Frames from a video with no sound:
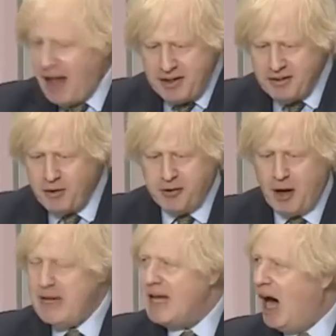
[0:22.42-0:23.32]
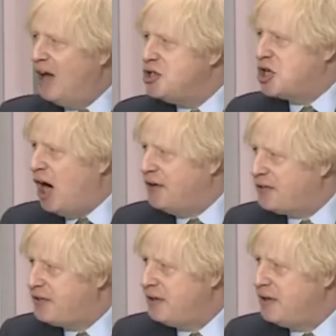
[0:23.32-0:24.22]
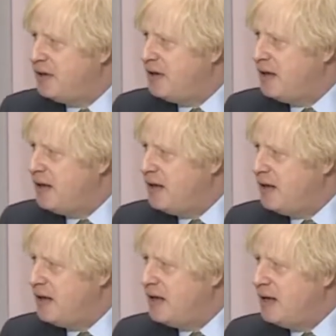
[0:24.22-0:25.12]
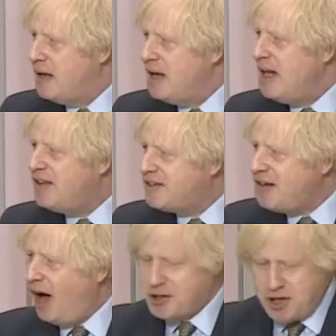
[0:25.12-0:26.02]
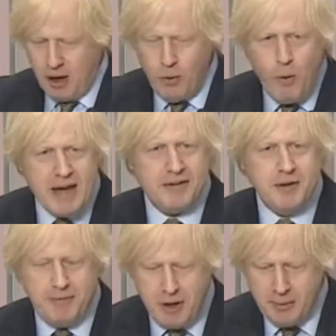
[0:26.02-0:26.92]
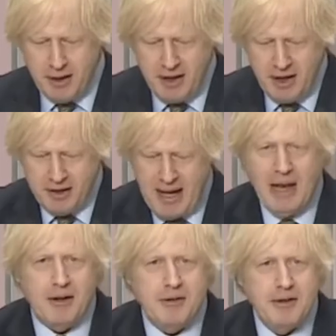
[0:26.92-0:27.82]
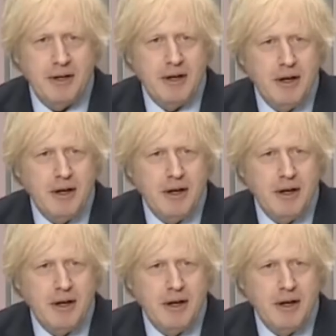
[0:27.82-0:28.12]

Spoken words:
And that is not only unjust, it is such a waste of human talent.